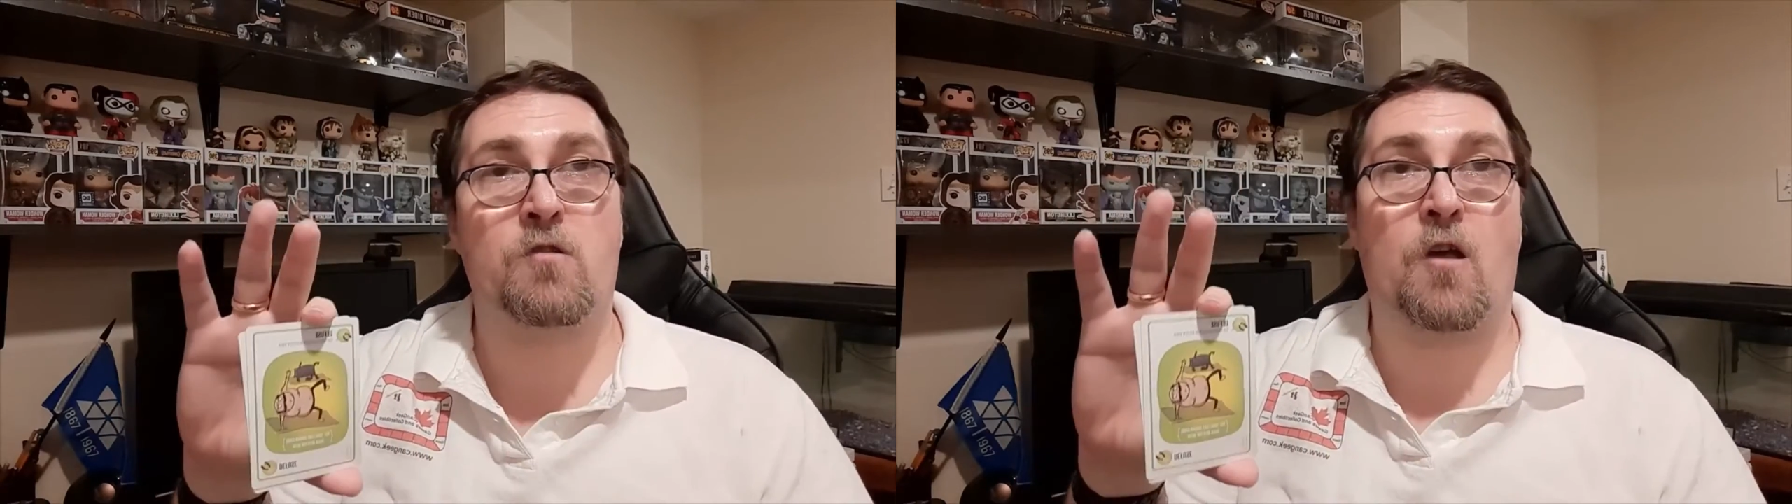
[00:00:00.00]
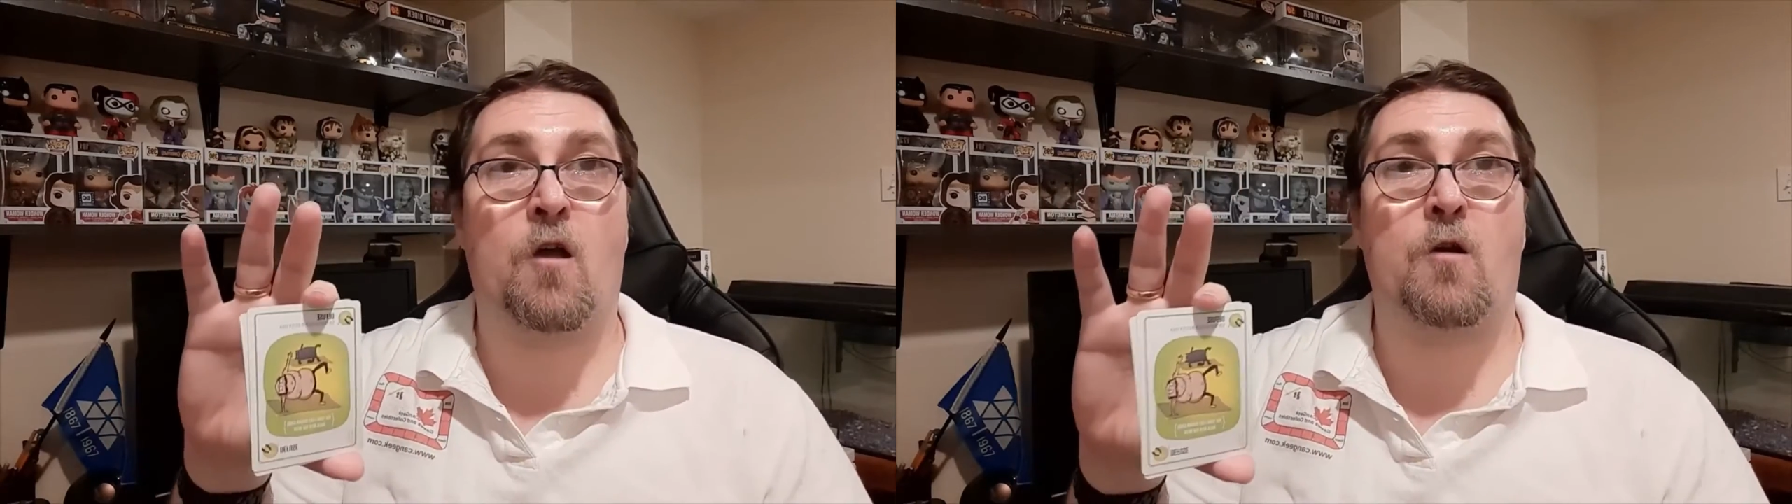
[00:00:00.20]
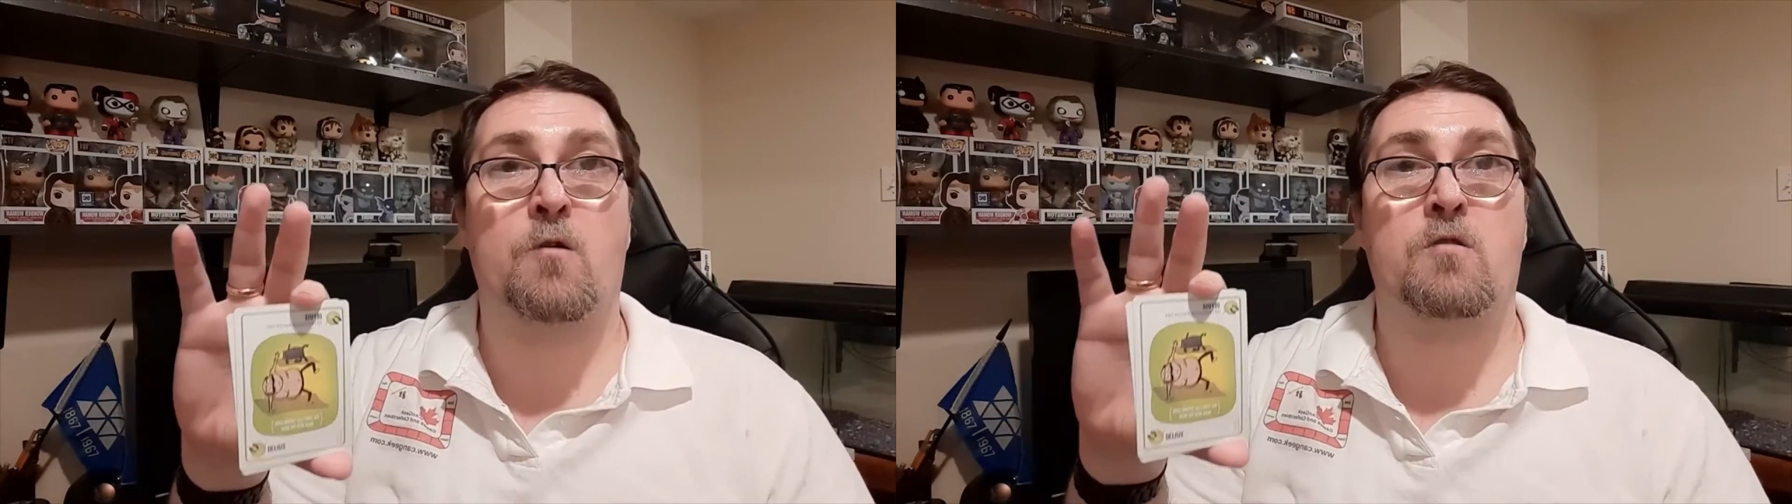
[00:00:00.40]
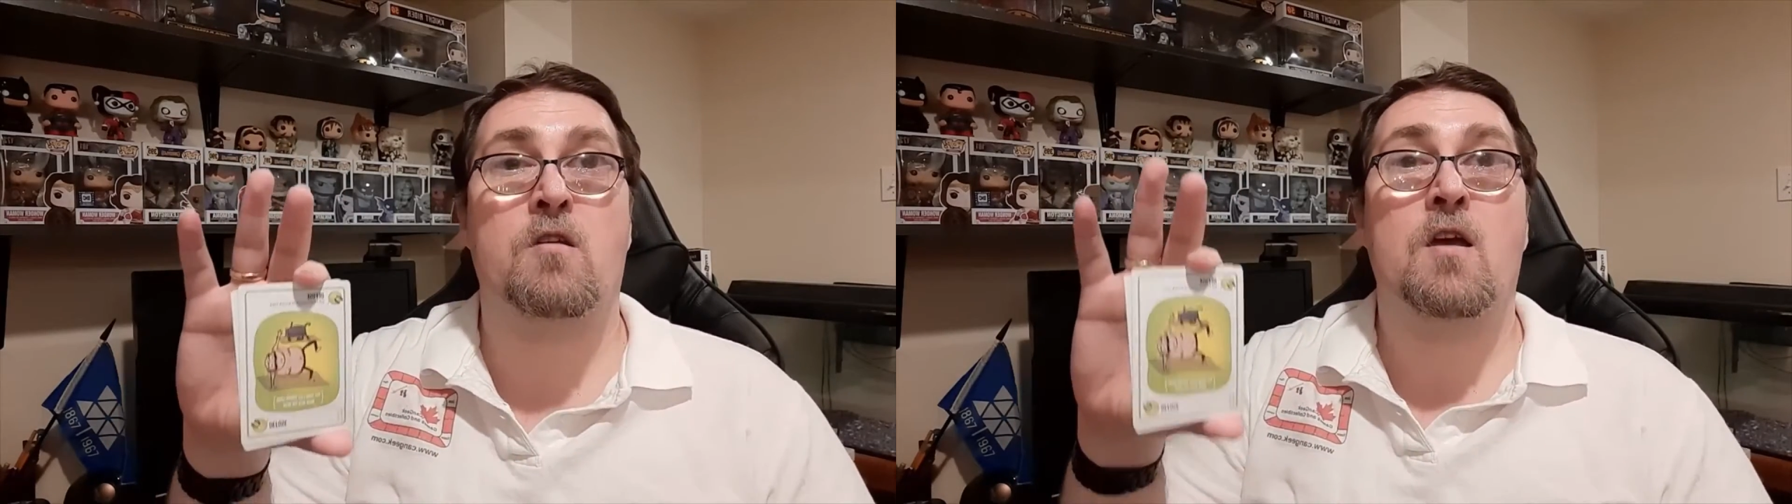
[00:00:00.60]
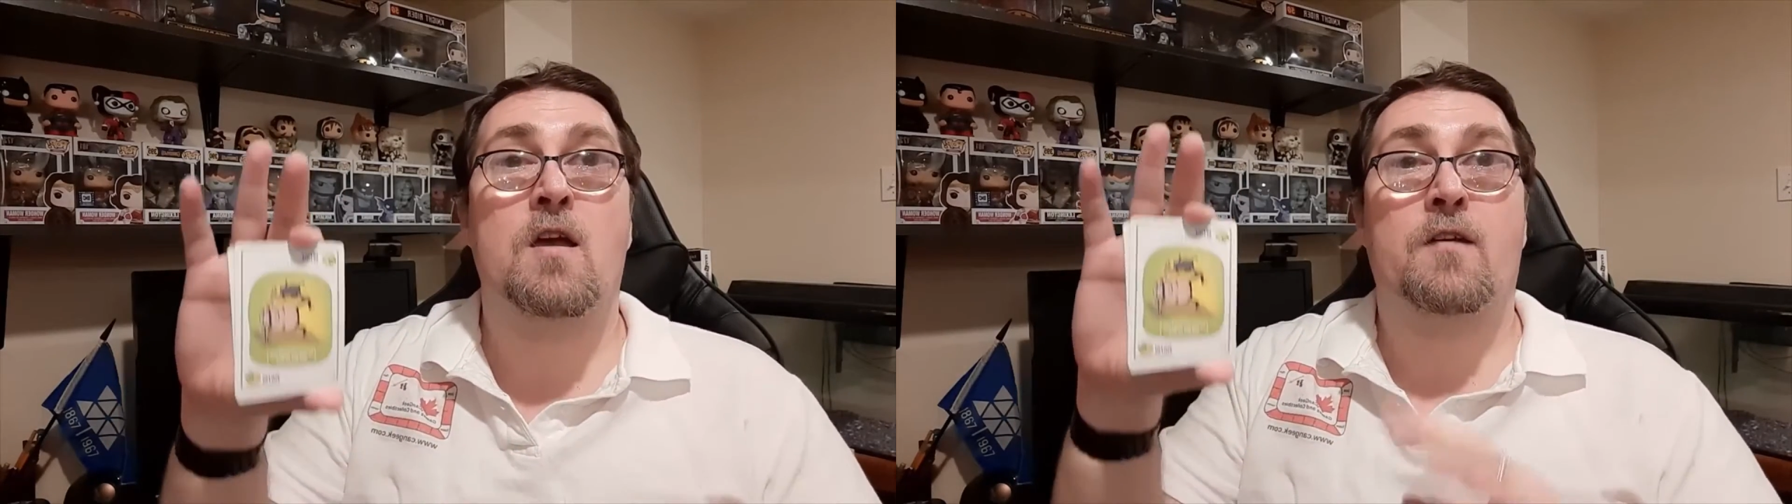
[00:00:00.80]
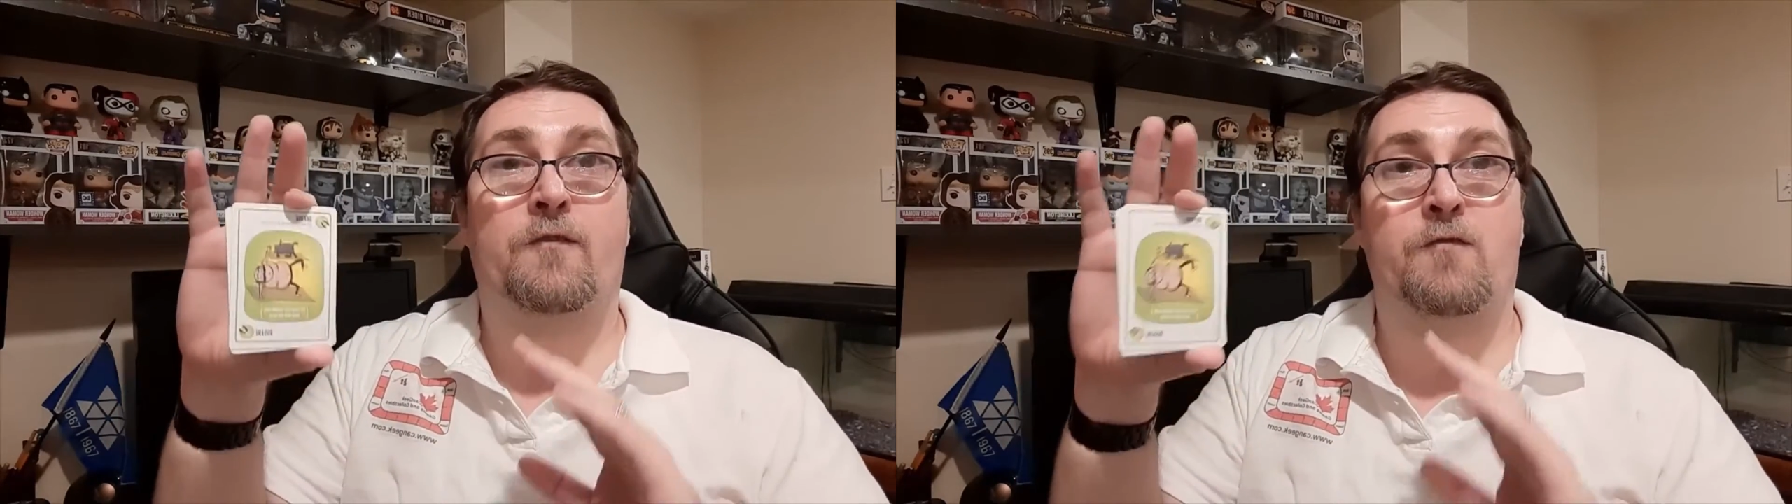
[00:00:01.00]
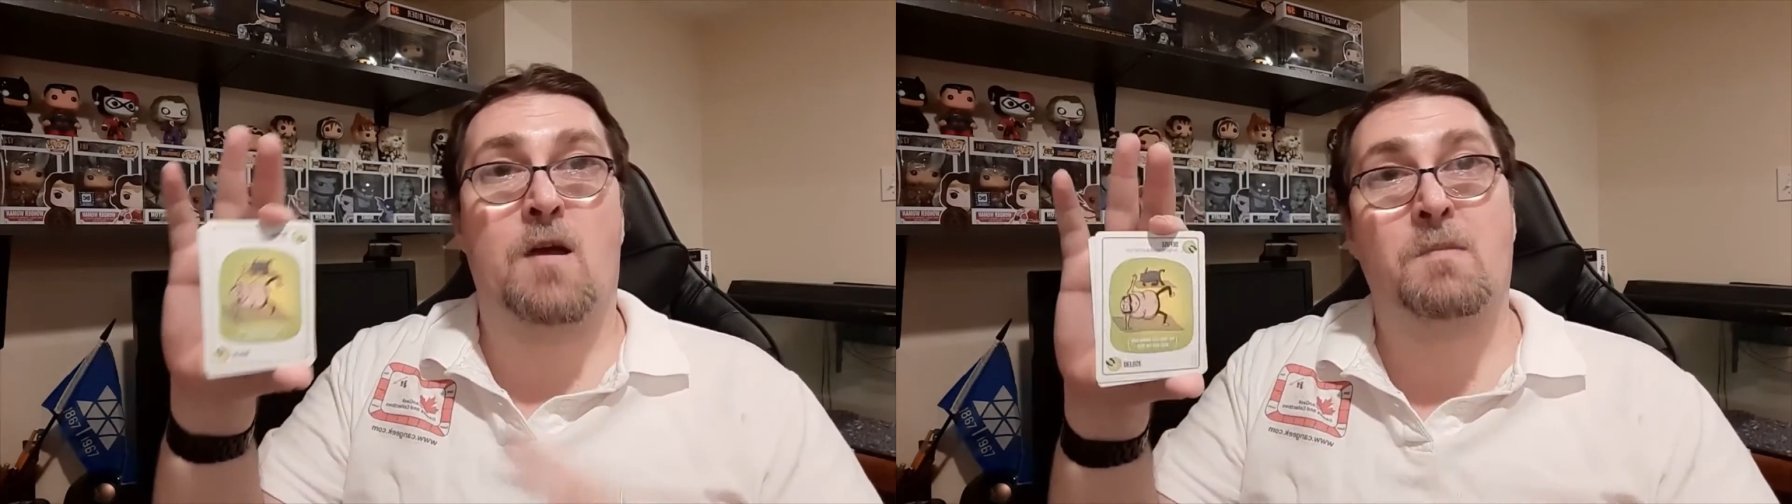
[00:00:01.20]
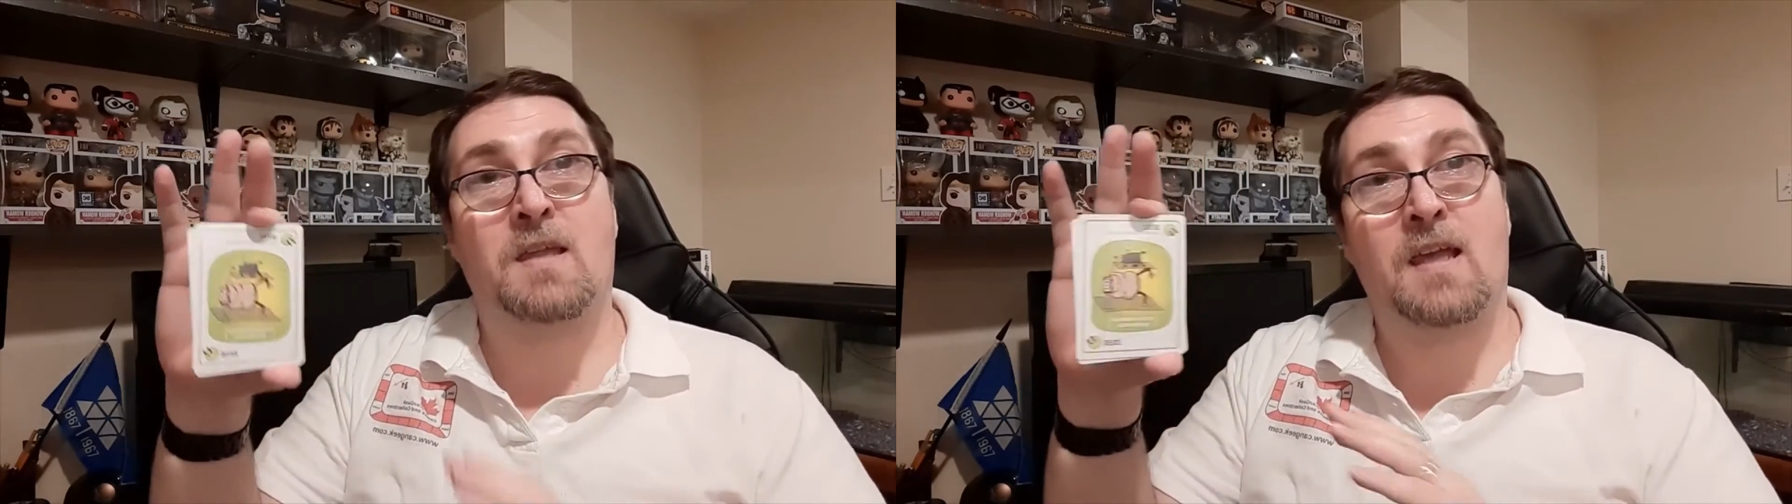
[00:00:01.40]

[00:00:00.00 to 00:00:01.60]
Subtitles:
cards from the